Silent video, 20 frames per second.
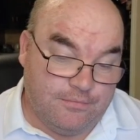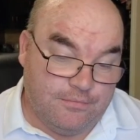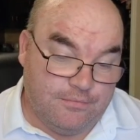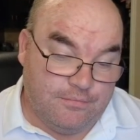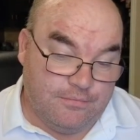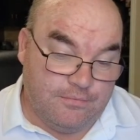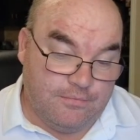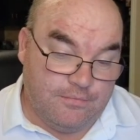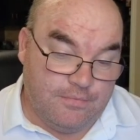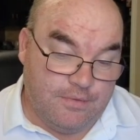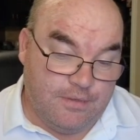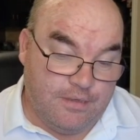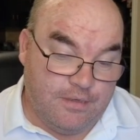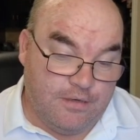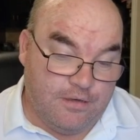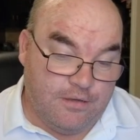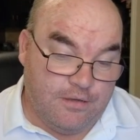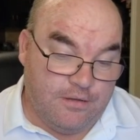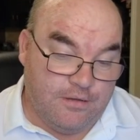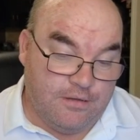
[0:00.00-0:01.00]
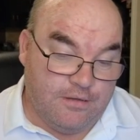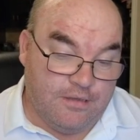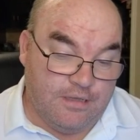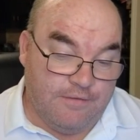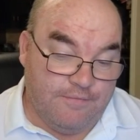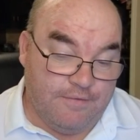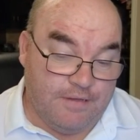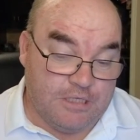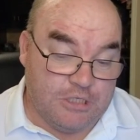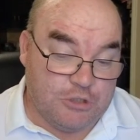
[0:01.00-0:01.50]

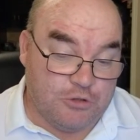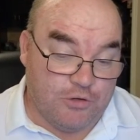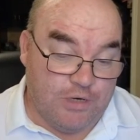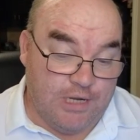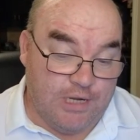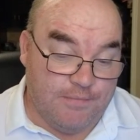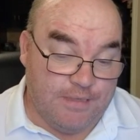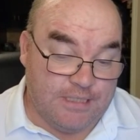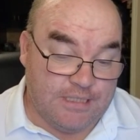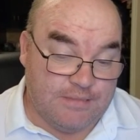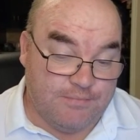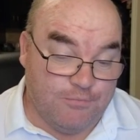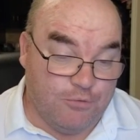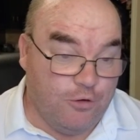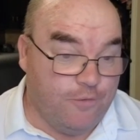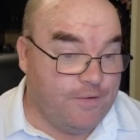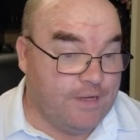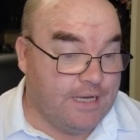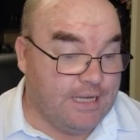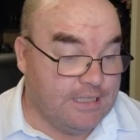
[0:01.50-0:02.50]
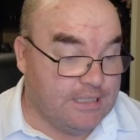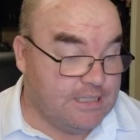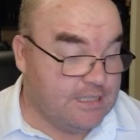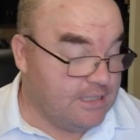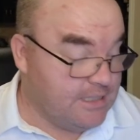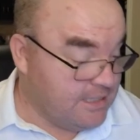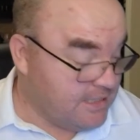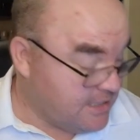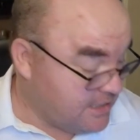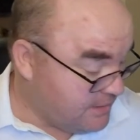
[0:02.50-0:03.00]
living the dream is moving into
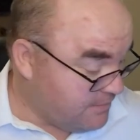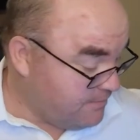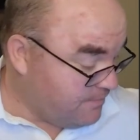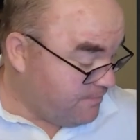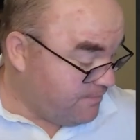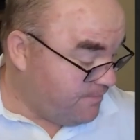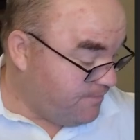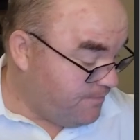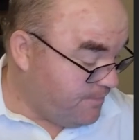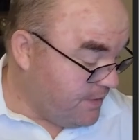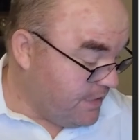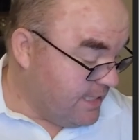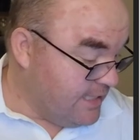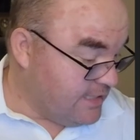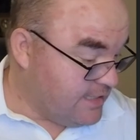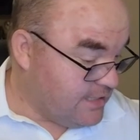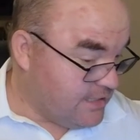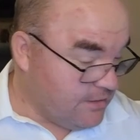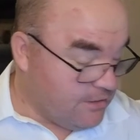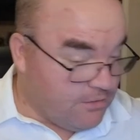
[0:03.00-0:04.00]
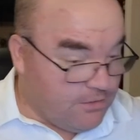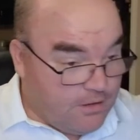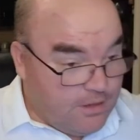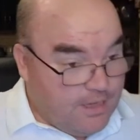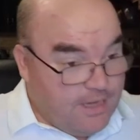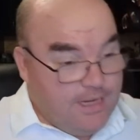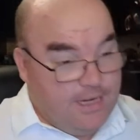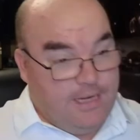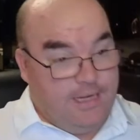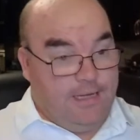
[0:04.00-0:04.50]
this place
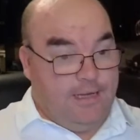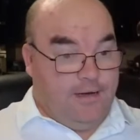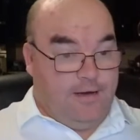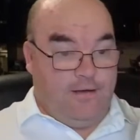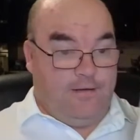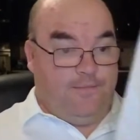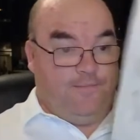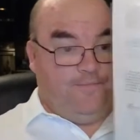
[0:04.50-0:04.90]
right here.